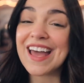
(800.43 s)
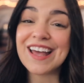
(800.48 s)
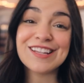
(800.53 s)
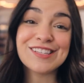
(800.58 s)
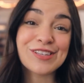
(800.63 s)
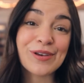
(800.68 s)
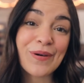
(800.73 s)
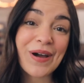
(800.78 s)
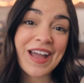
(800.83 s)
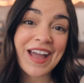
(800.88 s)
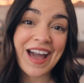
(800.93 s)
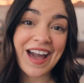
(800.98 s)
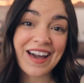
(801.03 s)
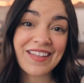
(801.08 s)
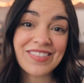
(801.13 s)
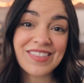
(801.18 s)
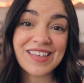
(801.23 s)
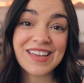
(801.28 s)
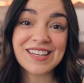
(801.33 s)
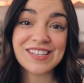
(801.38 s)
And so I
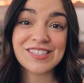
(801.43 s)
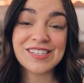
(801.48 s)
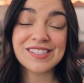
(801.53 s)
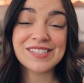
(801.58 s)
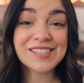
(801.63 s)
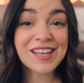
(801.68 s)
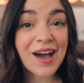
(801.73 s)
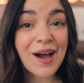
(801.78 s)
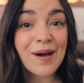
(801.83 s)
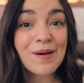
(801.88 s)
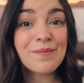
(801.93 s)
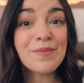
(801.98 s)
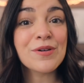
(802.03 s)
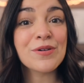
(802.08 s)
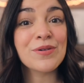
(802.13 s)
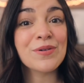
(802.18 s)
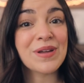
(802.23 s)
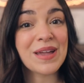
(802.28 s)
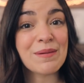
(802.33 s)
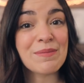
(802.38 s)
had this sub
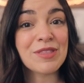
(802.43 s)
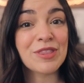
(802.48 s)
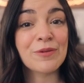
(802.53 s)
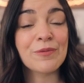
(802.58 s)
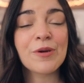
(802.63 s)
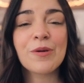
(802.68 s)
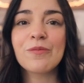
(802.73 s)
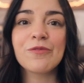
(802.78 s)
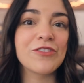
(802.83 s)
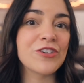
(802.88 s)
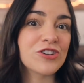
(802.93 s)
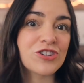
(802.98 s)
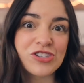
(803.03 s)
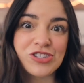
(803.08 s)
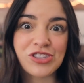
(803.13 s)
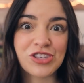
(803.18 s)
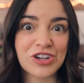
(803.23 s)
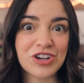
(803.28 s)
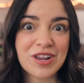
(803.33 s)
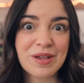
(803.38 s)
who came in the room for
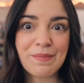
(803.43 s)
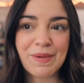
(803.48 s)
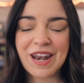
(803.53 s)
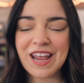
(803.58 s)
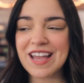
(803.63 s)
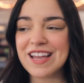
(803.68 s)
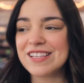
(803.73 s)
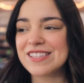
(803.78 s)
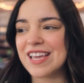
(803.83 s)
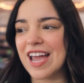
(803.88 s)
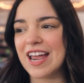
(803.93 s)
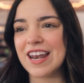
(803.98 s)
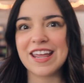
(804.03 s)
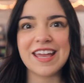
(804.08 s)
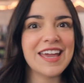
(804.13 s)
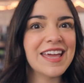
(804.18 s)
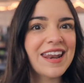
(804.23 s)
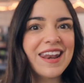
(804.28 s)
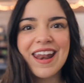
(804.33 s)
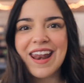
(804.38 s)
just 30 minutes, kind
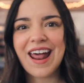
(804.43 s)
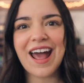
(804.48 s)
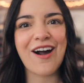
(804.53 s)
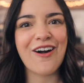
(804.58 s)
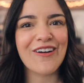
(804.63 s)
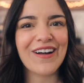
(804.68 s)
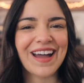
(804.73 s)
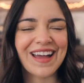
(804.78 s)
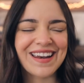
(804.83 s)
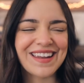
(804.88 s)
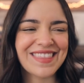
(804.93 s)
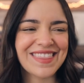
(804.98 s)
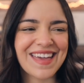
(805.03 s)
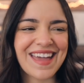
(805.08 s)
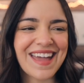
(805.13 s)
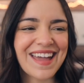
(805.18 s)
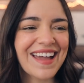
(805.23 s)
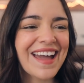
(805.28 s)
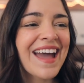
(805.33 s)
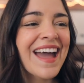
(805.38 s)
of in and out kind of
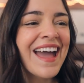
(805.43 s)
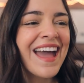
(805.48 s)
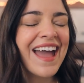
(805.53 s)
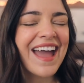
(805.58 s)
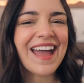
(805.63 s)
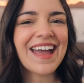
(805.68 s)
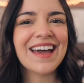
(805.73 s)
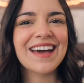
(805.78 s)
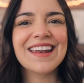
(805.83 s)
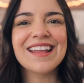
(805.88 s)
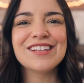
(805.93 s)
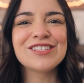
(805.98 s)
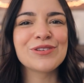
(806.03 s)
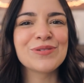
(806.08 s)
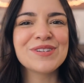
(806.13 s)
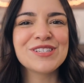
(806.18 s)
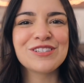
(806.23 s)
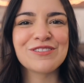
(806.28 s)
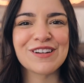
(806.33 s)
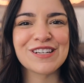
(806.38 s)
thing. And it's
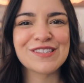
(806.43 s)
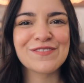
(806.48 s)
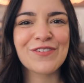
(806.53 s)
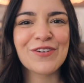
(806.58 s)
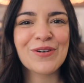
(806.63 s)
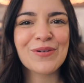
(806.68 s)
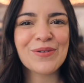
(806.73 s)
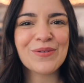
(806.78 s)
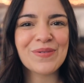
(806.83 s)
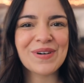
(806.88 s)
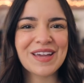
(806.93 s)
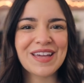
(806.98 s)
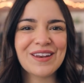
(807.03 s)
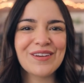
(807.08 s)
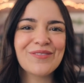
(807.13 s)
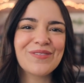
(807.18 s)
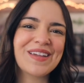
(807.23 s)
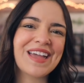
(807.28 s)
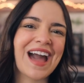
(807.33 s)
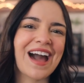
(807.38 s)
always stressful
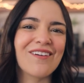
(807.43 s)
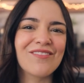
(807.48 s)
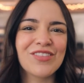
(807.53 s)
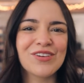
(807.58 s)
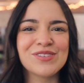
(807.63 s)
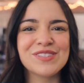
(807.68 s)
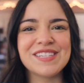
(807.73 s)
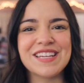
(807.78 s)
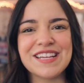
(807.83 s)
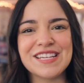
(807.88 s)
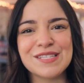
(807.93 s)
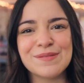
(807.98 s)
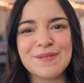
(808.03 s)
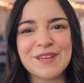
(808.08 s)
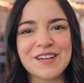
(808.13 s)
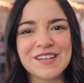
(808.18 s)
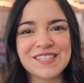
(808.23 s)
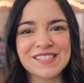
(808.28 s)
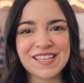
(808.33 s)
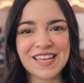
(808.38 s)
when we have those days
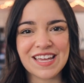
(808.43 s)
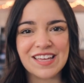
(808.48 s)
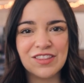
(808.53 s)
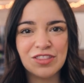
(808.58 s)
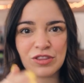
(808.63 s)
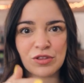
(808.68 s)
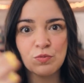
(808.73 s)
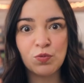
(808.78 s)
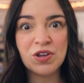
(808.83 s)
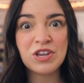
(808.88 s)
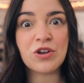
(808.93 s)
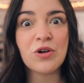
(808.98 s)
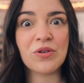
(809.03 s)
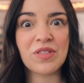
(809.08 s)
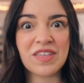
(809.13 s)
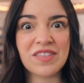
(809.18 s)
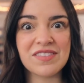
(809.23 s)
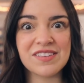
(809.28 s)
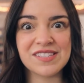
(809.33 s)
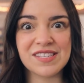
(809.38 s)
because like we know
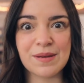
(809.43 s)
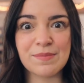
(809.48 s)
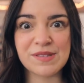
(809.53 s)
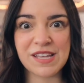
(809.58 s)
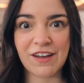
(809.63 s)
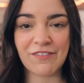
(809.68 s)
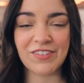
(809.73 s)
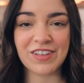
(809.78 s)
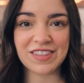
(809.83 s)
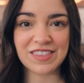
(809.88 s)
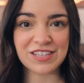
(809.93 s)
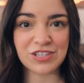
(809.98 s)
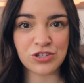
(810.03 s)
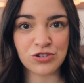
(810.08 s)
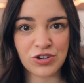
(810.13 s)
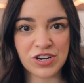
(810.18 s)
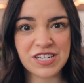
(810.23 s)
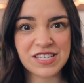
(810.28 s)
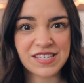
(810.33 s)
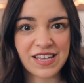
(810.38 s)
that the subs have like this
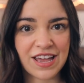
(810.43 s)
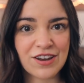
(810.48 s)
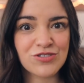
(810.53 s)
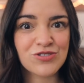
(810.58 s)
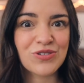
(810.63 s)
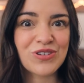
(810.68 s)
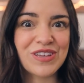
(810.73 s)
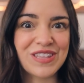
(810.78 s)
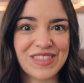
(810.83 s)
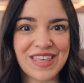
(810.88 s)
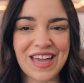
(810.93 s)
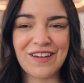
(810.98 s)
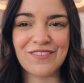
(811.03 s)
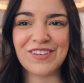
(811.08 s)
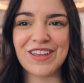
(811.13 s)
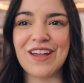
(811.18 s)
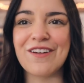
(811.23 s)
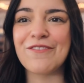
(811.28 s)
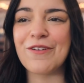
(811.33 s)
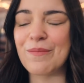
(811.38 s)
strict schedule, like they have
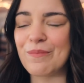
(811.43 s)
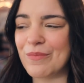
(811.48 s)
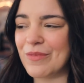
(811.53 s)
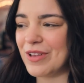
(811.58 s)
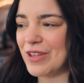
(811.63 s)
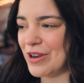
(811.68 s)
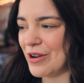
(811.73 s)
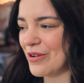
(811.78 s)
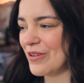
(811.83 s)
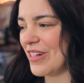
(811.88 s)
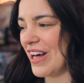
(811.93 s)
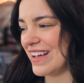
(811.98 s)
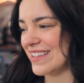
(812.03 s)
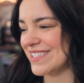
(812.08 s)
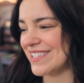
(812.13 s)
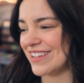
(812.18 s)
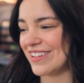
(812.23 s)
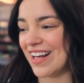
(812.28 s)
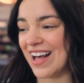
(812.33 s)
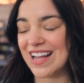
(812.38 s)
to get from, you know,
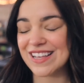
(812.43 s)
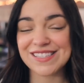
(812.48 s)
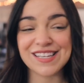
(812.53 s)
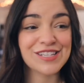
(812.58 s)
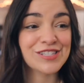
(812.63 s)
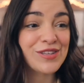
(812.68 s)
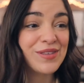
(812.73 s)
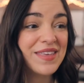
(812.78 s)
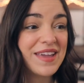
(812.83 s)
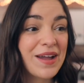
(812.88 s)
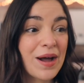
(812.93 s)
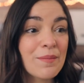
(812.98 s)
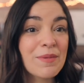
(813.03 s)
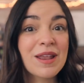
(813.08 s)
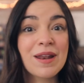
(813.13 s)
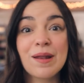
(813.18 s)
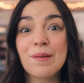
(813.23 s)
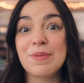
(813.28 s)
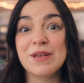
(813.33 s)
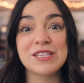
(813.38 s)
class to class. And so they come
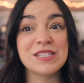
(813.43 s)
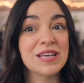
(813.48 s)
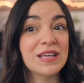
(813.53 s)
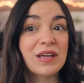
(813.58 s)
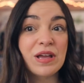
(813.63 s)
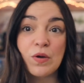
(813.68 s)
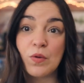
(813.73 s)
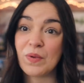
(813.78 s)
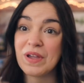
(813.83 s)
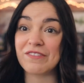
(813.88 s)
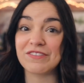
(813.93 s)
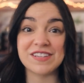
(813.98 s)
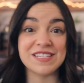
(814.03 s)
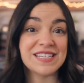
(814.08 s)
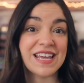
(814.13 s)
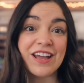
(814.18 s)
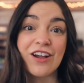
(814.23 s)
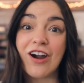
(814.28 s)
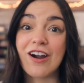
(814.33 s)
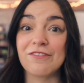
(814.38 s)
in and basically we have to
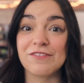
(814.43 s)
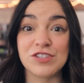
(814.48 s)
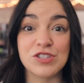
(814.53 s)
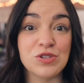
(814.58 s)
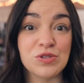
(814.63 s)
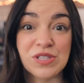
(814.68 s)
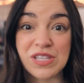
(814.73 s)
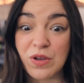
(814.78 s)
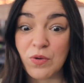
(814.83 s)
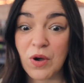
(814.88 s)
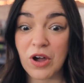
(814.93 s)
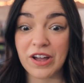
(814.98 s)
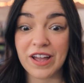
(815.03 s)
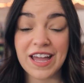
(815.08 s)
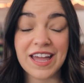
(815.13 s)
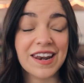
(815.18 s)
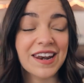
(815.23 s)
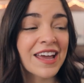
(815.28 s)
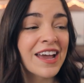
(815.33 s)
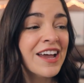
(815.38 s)
take off as soon as they walk
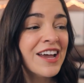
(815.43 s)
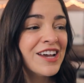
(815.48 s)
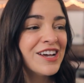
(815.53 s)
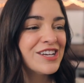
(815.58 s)
in.